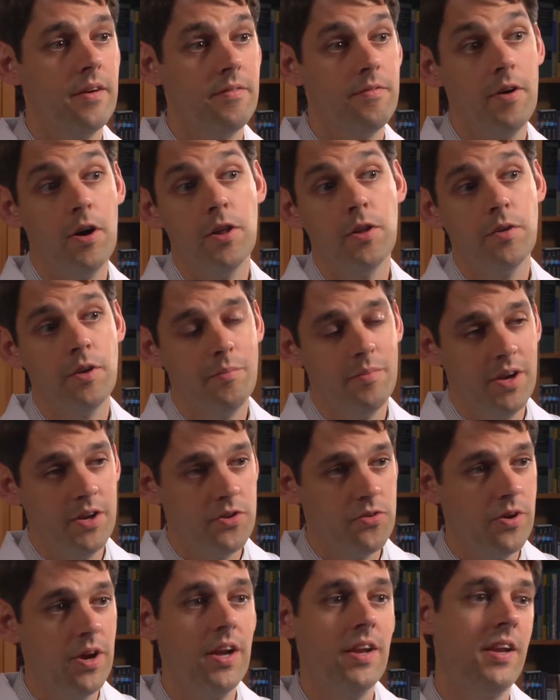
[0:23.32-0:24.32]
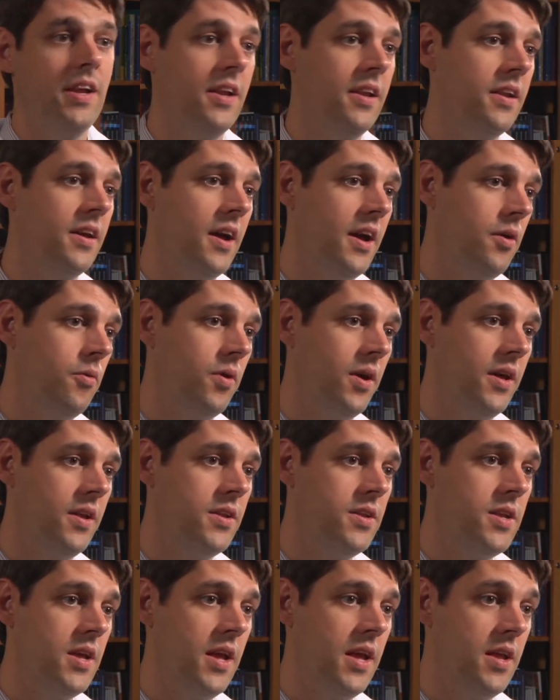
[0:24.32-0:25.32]
Following my training, I went
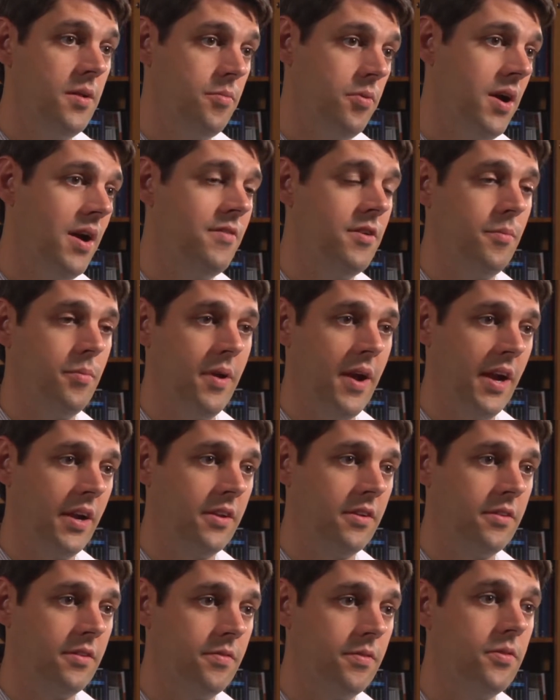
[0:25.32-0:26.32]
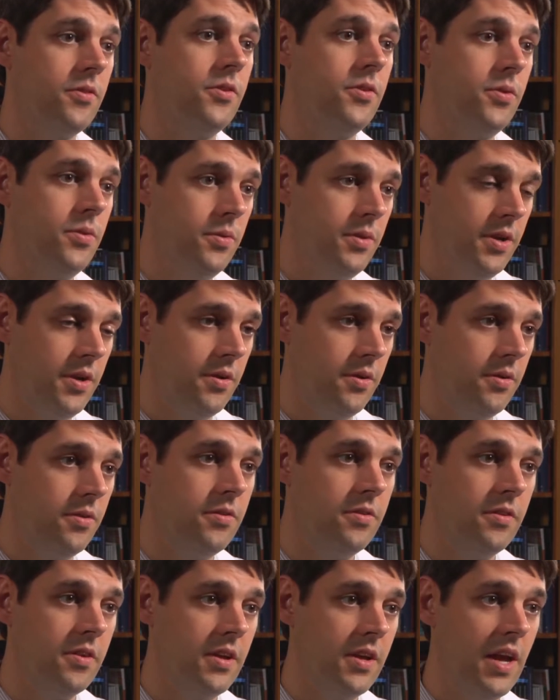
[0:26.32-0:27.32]
in private practice for 2
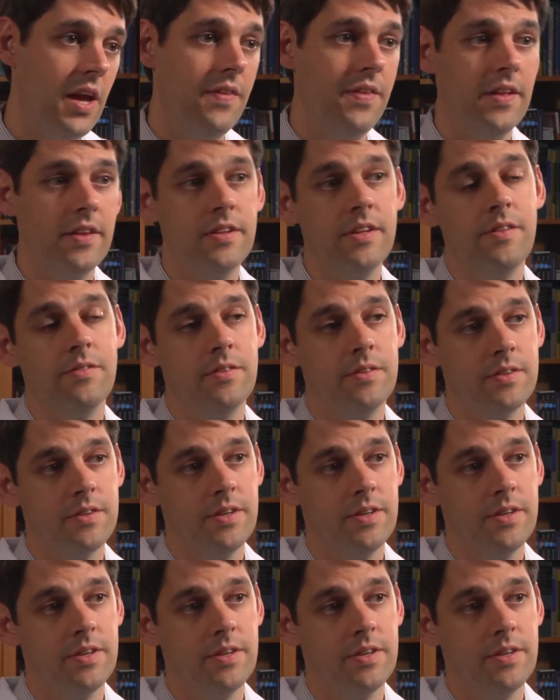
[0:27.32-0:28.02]
years at the Cleveland